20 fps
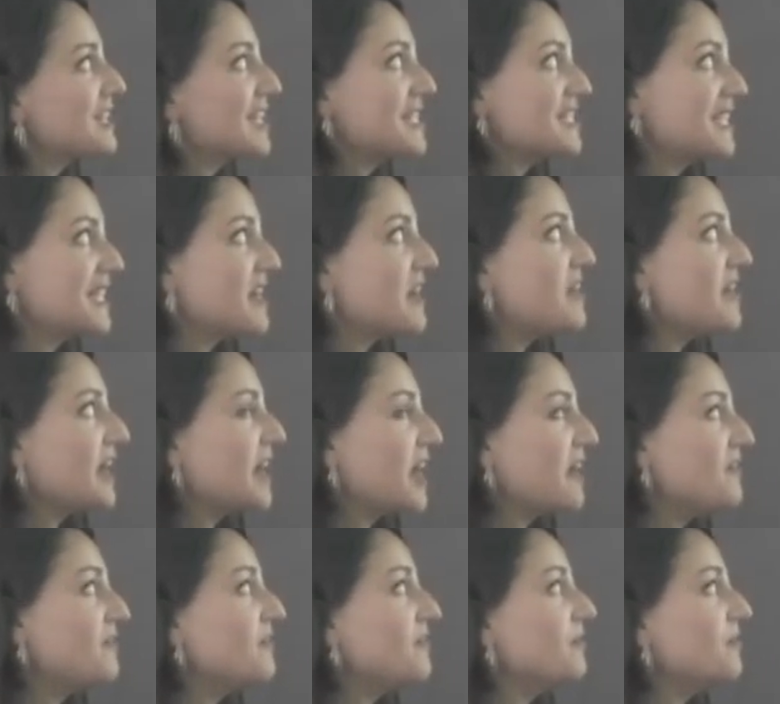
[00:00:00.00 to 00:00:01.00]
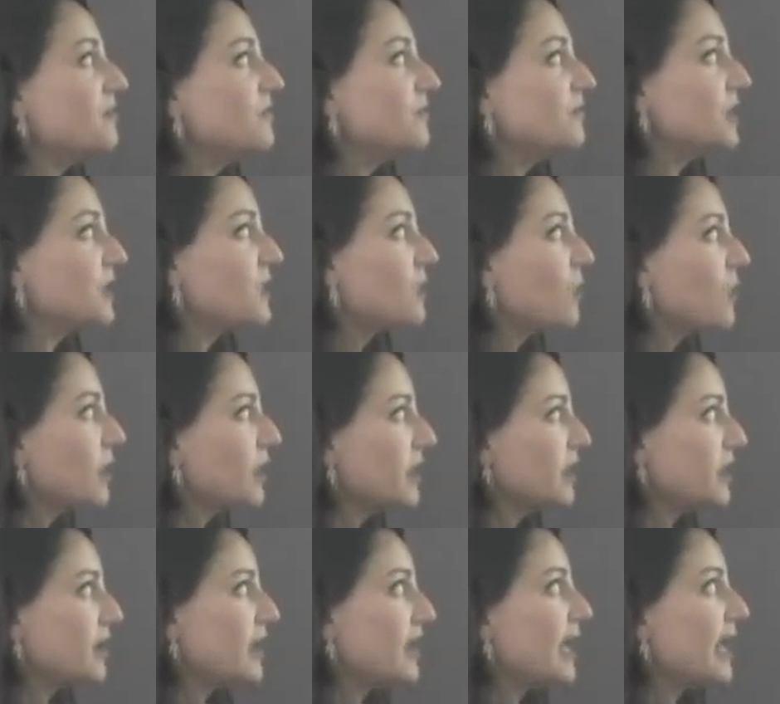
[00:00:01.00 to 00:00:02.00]
lesson that I
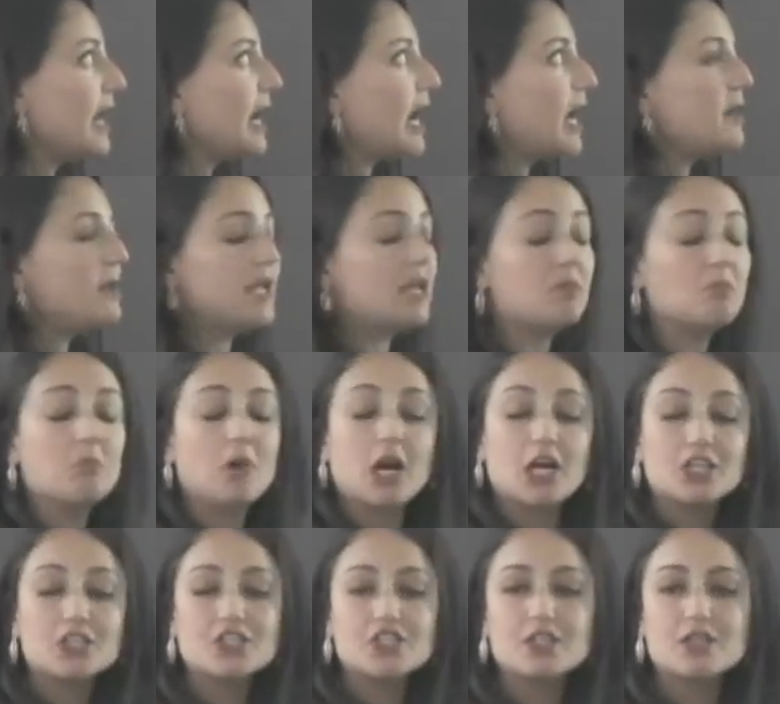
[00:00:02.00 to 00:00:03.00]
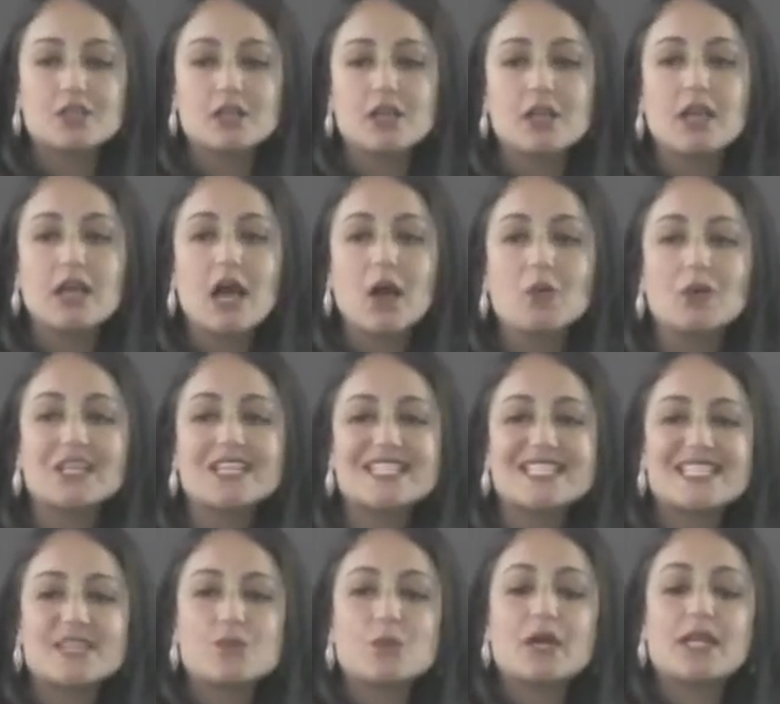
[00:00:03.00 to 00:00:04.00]
recorded in March. I wanted to
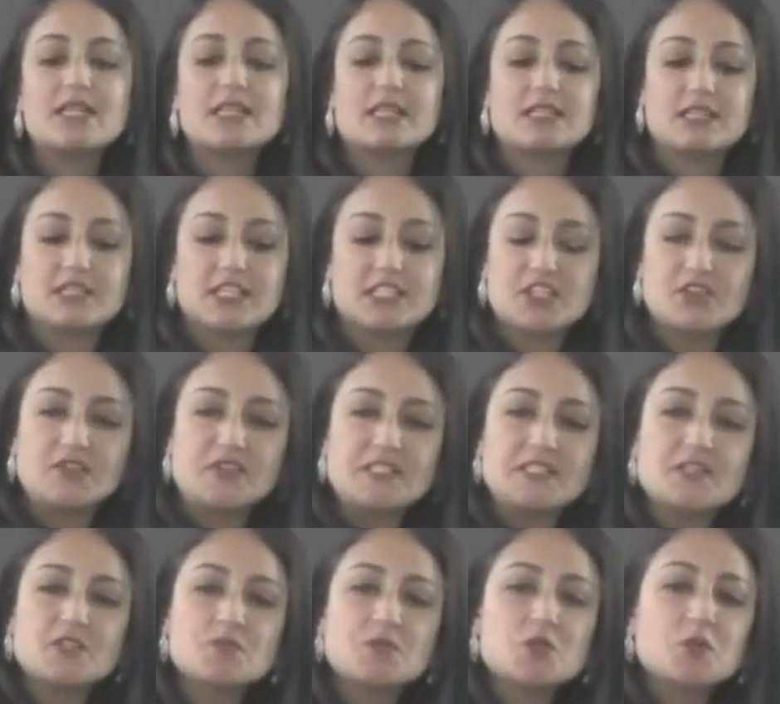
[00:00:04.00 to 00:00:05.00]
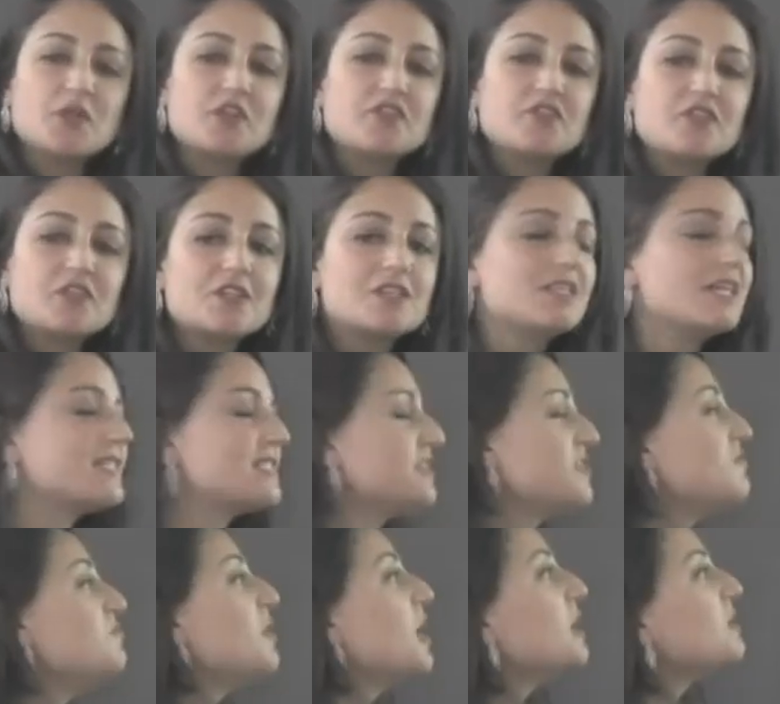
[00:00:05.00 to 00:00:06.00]
see what the difference is between the first lesson
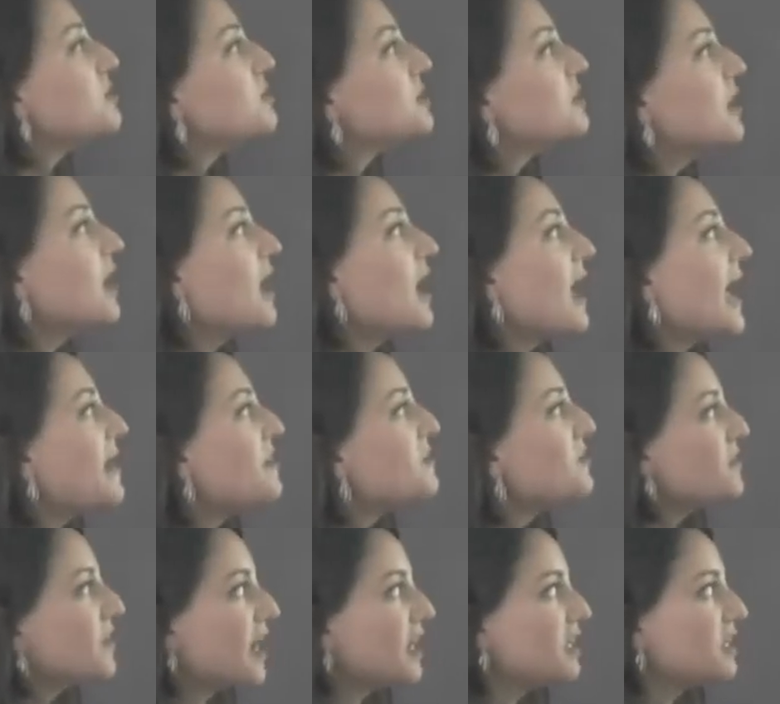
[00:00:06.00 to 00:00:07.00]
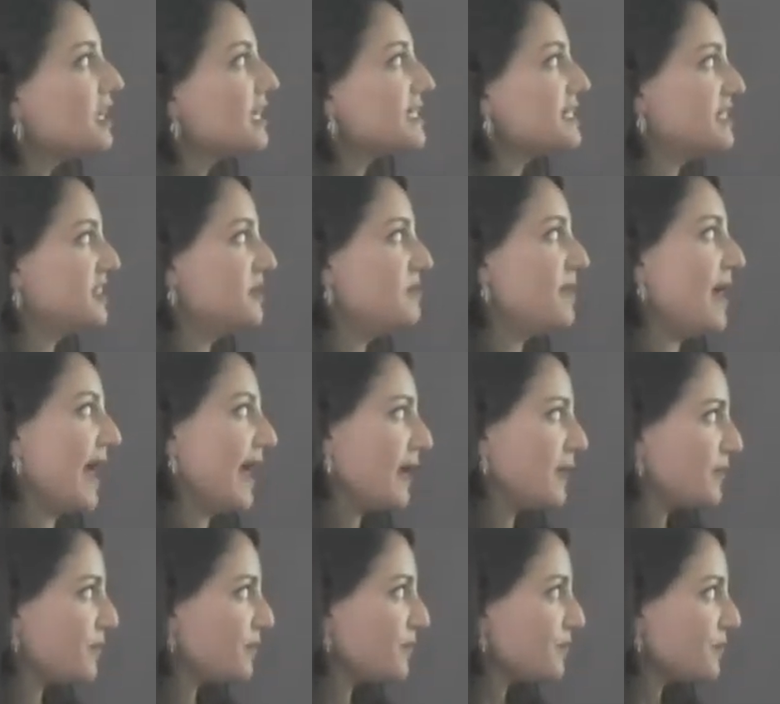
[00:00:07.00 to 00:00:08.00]
in March and the final lesson in May.
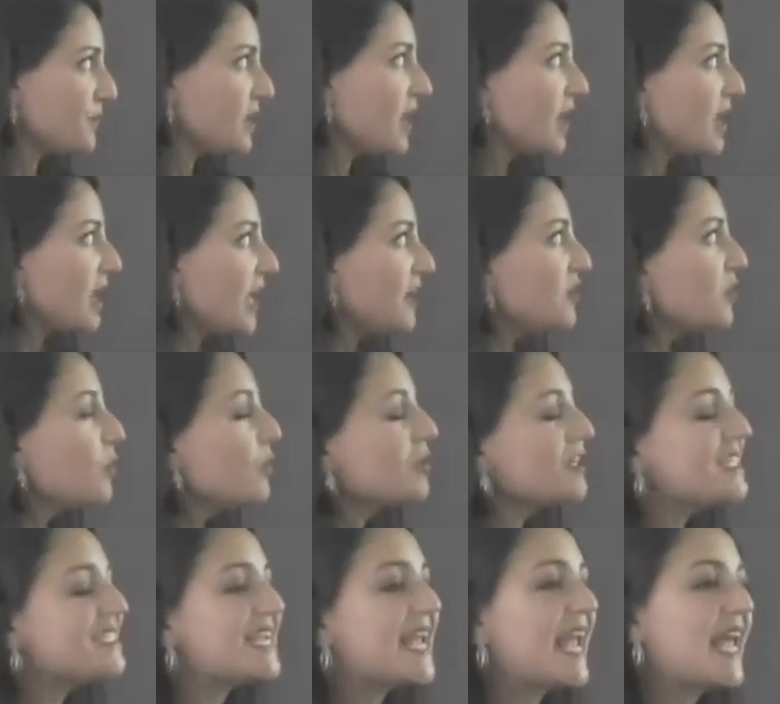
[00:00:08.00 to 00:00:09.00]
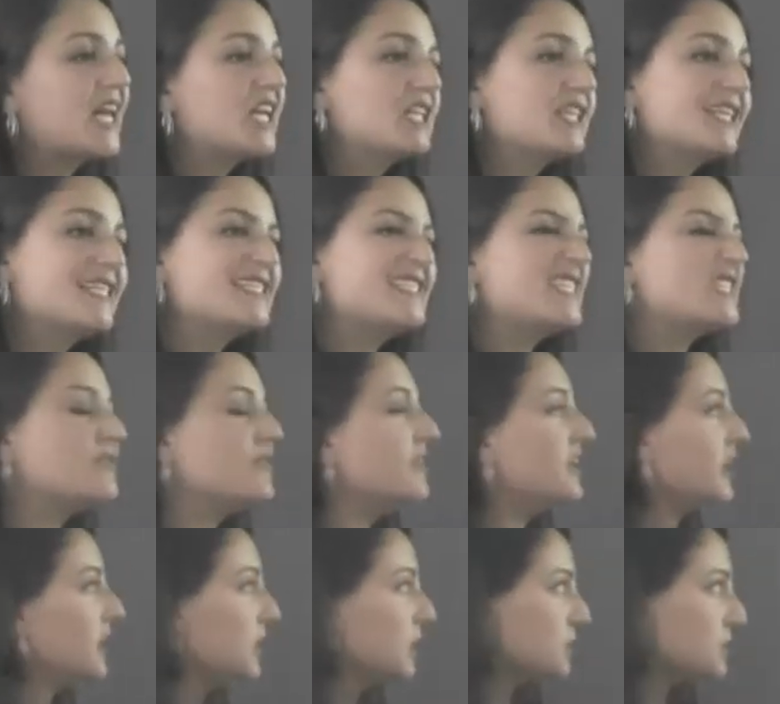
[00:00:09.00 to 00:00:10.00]
And in order to analyze these
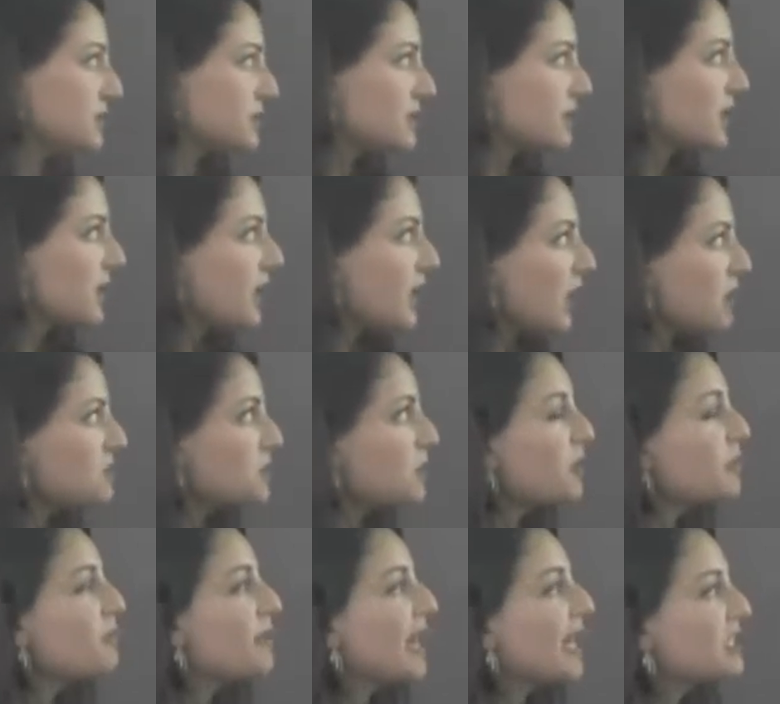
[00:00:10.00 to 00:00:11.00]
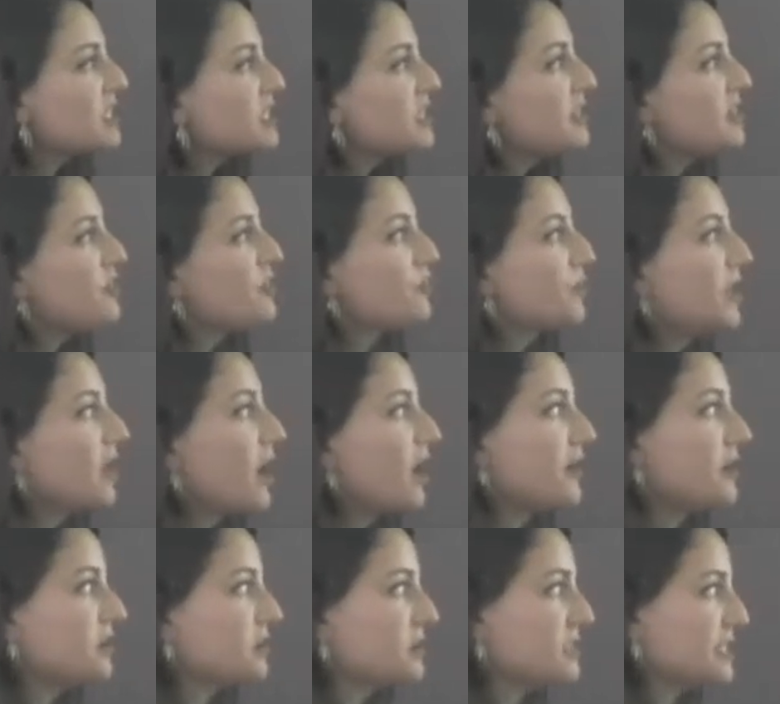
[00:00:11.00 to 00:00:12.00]
videos, I was going back to the 3
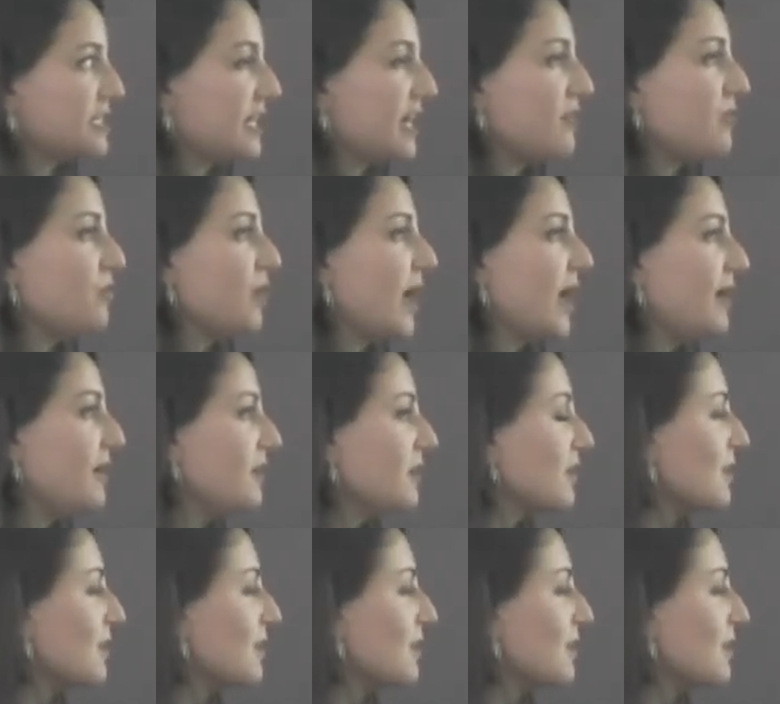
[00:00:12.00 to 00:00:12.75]
articles that I read.